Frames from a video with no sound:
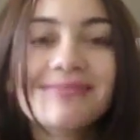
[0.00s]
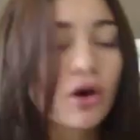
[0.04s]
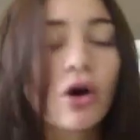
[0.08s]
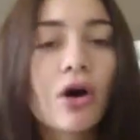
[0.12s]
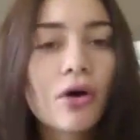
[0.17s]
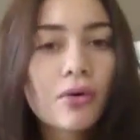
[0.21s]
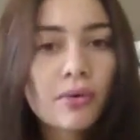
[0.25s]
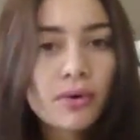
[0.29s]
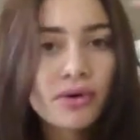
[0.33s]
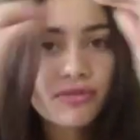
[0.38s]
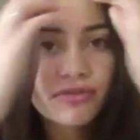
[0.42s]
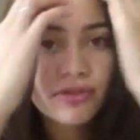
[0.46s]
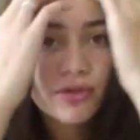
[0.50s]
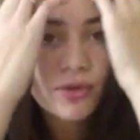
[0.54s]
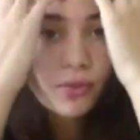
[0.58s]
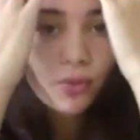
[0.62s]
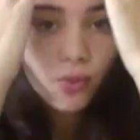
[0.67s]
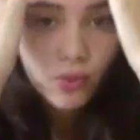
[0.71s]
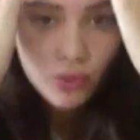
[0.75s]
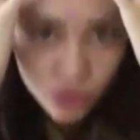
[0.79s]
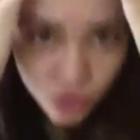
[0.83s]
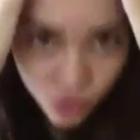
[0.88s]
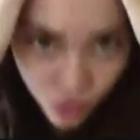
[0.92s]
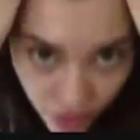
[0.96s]
Oh, if you're
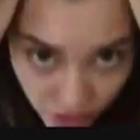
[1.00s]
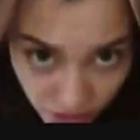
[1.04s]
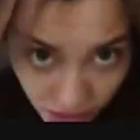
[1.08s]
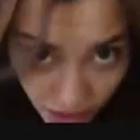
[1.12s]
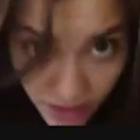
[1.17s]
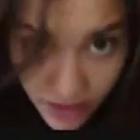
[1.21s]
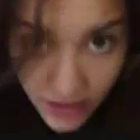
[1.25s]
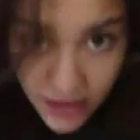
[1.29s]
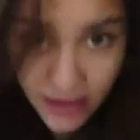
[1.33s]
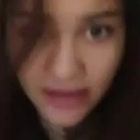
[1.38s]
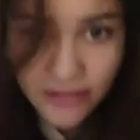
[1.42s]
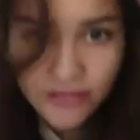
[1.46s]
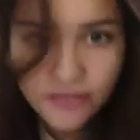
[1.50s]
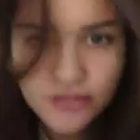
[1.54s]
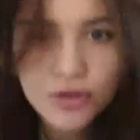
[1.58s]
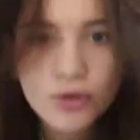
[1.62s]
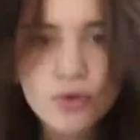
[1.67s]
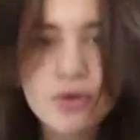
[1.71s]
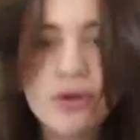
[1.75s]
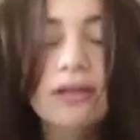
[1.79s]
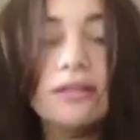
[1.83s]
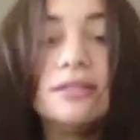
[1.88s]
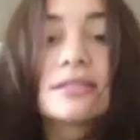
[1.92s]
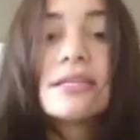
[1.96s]
wondering, and if
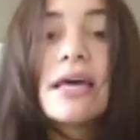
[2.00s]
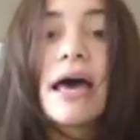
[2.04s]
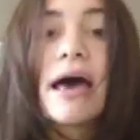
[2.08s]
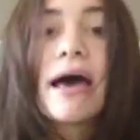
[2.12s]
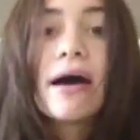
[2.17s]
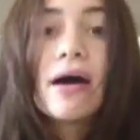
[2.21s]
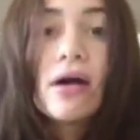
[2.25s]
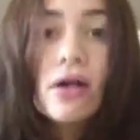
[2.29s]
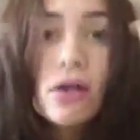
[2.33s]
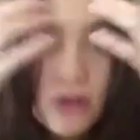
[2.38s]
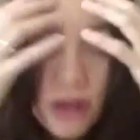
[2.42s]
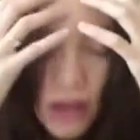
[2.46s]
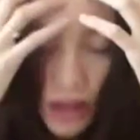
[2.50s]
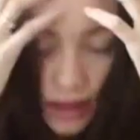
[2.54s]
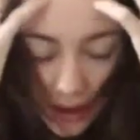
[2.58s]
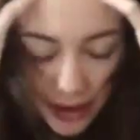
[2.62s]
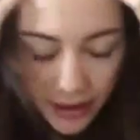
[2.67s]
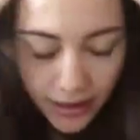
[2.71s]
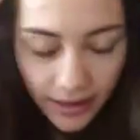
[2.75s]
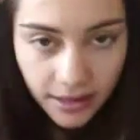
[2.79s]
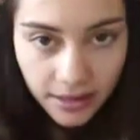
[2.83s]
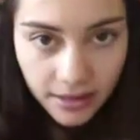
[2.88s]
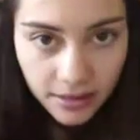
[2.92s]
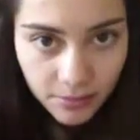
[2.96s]
you can tell,
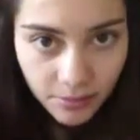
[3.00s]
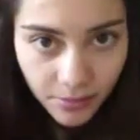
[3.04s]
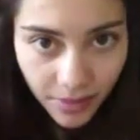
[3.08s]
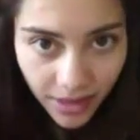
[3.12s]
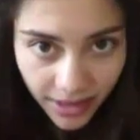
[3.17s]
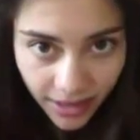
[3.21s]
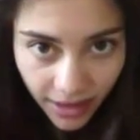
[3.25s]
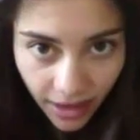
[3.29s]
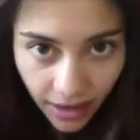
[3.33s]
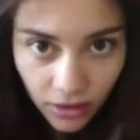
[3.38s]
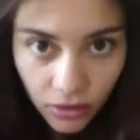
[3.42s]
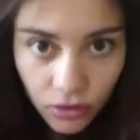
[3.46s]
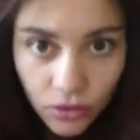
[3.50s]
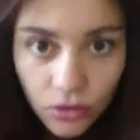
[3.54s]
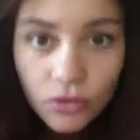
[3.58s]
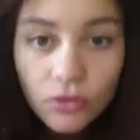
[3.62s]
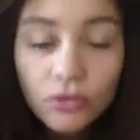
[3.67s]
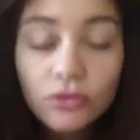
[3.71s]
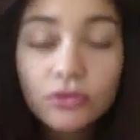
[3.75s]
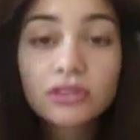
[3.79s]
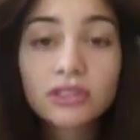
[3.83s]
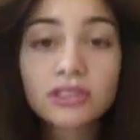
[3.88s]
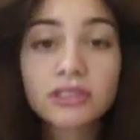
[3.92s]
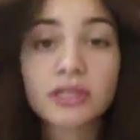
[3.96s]
my
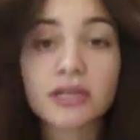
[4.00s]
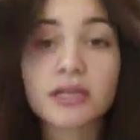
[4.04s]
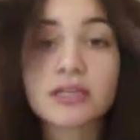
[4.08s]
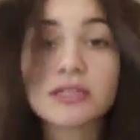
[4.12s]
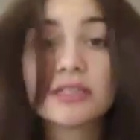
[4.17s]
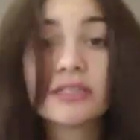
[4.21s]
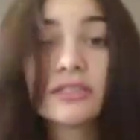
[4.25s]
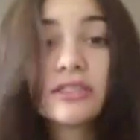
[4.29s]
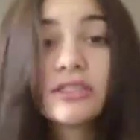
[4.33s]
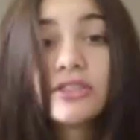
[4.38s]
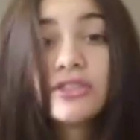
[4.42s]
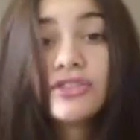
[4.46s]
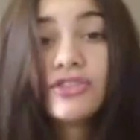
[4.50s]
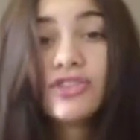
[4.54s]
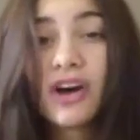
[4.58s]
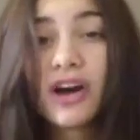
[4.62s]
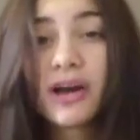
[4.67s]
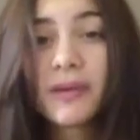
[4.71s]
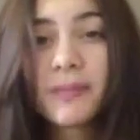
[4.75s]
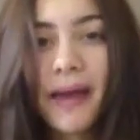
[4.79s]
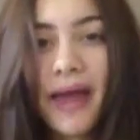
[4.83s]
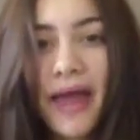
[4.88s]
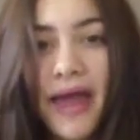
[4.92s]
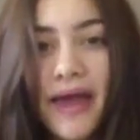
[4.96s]
uncle decided to
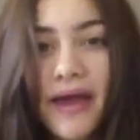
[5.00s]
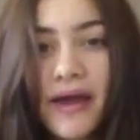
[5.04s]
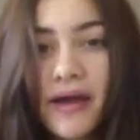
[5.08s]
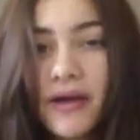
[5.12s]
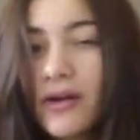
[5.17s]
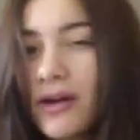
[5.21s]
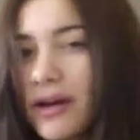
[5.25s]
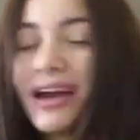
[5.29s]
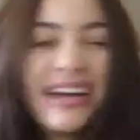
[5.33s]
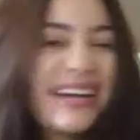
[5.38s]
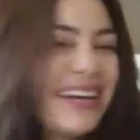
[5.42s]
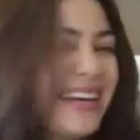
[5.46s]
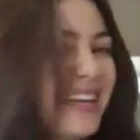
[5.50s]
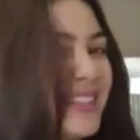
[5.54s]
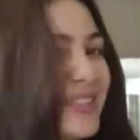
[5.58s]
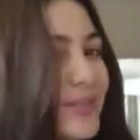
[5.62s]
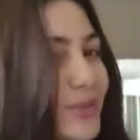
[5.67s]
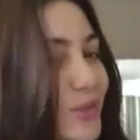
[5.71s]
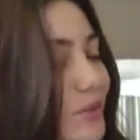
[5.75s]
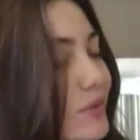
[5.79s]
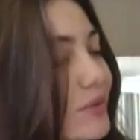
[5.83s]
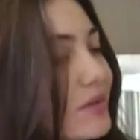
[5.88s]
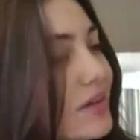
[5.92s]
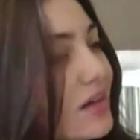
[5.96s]
dye my hair a
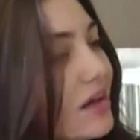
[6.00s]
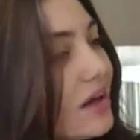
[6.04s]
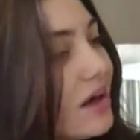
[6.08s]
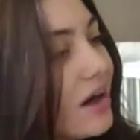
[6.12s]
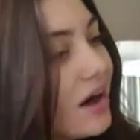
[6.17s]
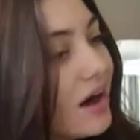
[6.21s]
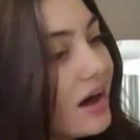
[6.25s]
little